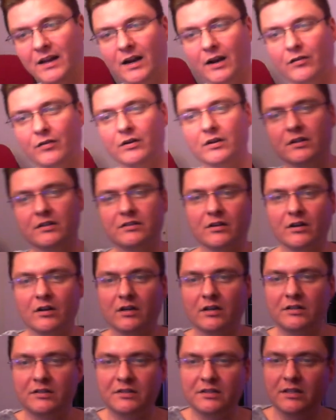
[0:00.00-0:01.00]
I really
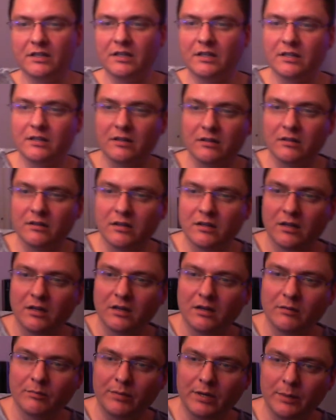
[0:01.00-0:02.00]
started seeing
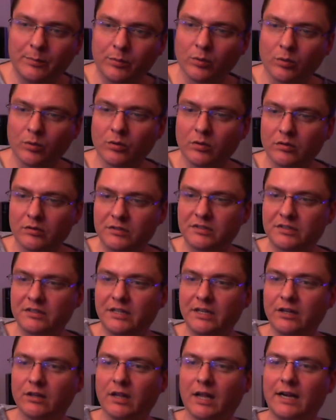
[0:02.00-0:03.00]
people
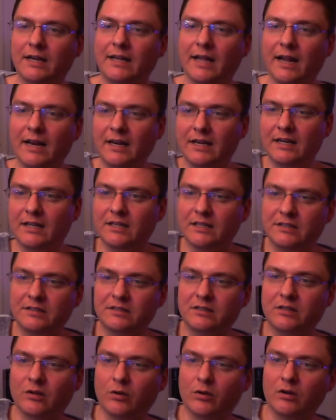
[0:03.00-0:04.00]
steal
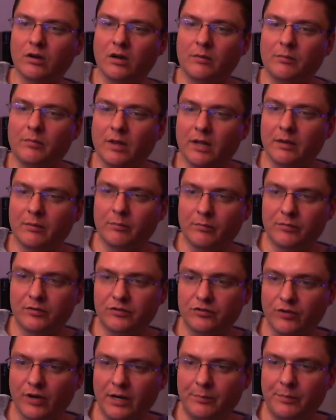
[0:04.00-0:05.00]
identities going on, like
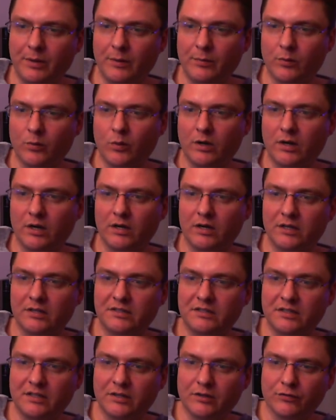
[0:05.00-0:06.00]
straight people wanted to
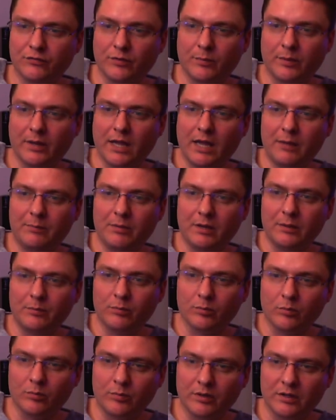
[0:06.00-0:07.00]
steal from gay
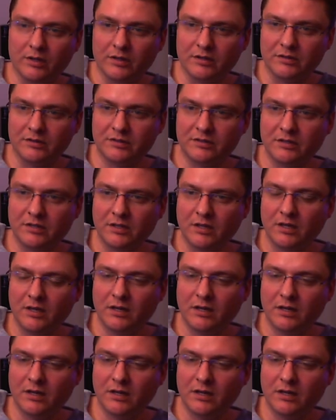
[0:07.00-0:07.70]
people because